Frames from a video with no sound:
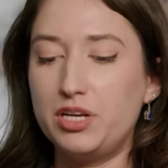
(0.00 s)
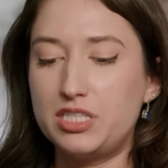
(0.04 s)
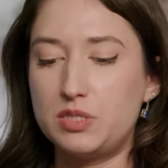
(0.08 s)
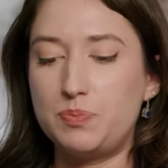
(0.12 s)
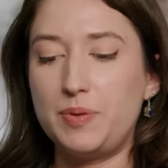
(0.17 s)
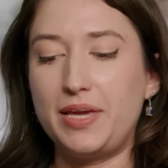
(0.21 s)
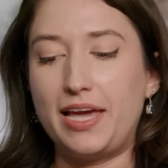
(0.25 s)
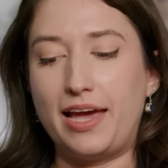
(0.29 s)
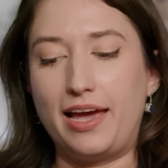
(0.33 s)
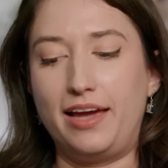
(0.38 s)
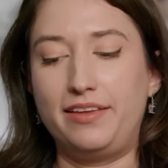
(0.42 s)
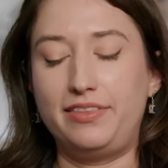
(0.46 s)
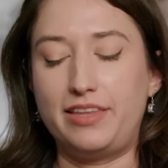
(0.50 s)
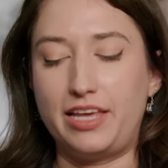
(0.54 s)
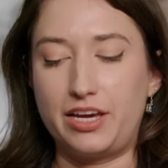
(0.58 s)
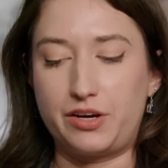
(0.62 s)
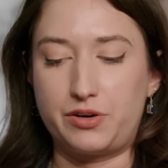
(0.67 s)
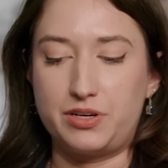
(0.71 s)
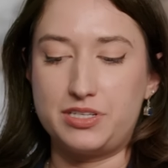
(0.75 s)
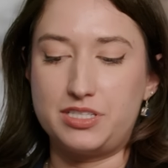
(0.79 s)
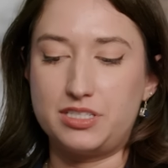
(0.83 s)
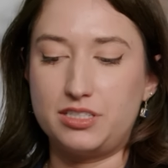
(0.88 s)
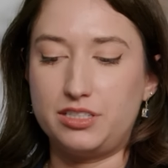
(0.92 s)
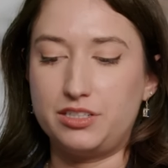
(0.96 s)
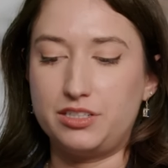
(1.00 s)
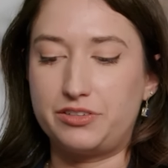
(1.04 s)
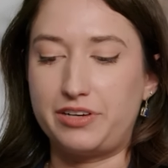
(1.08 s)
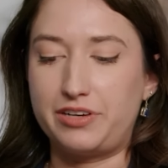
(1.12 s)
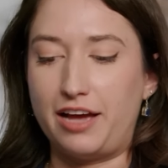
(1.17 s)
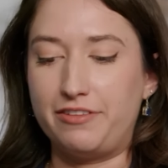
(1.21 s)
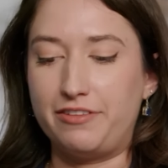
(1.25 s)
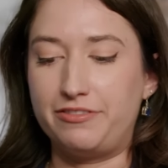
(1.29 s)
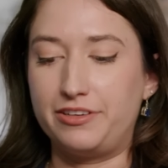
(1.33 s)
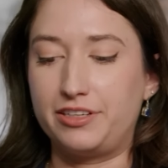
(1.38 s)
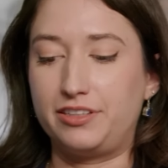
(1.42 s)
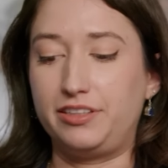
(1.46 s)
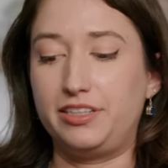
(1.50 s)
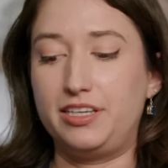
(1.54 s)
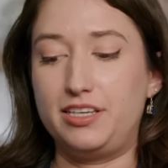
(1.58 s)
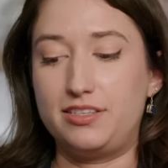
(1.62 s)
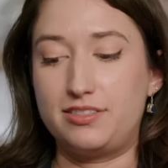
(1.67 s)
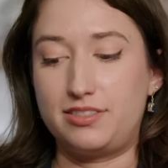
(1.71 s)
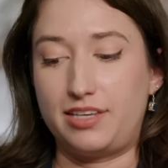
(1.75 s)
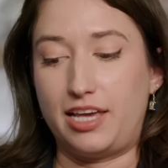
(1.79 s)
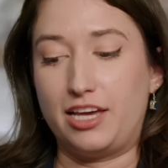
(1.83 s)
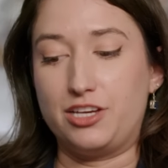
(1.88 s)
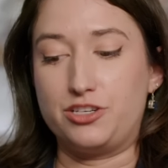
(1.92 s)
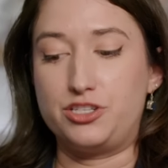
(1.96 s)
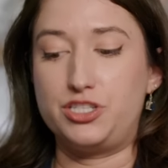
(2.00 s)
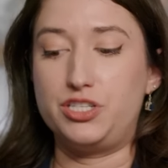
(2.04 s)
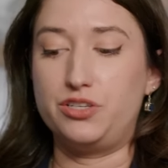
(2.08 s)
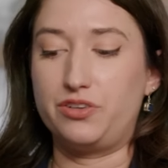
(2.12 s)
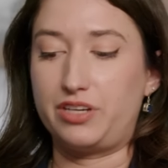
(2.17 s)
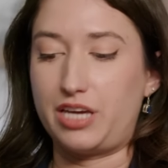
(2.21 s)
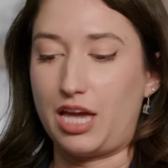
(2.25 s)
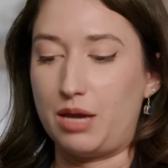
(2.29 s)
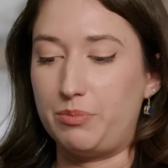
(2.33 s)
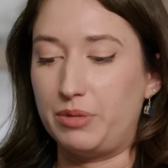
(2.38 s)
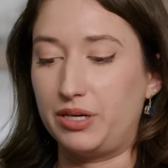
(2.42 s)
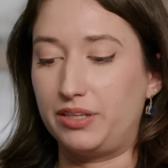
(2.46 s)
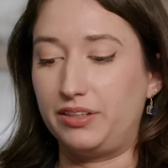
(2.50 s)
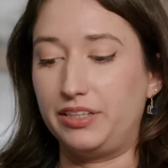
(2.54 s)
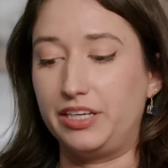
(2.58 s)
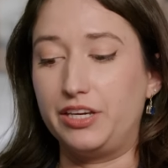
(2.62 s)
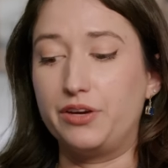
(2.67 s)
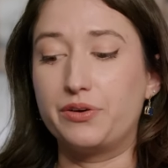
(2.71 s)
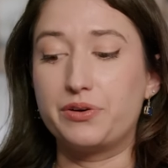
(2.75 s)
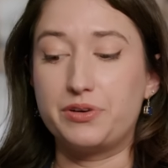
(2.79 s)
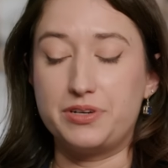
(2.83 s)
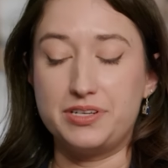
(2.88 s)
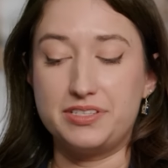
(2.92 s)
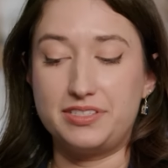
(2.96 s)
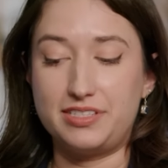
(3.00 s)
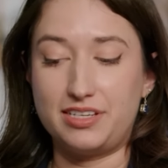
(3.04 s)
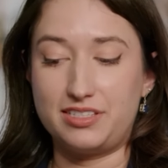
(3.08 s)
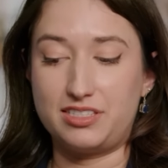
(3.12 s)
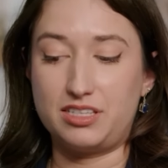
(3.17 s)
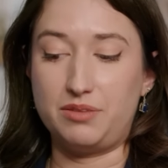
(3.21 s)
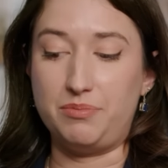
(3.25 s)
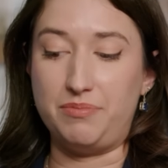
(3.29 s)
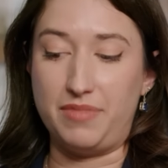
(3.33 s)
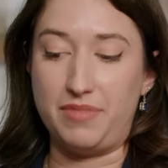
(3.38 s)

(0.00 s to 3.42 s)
What's behind that crystallographically slash geochemically, or is this a